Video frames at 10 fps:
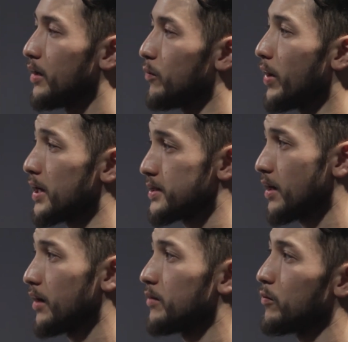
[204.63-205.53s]
when I
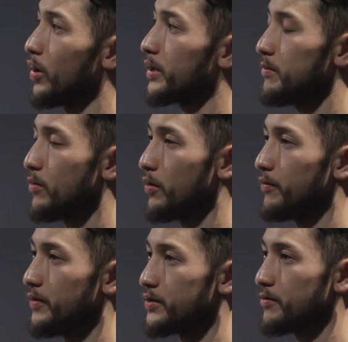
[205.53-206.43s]
started working more with
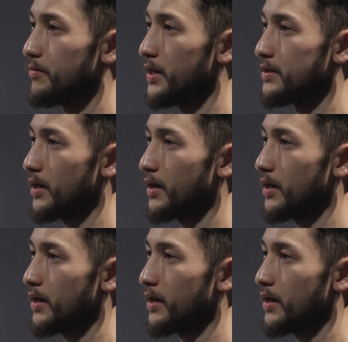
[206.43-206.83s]
visual means,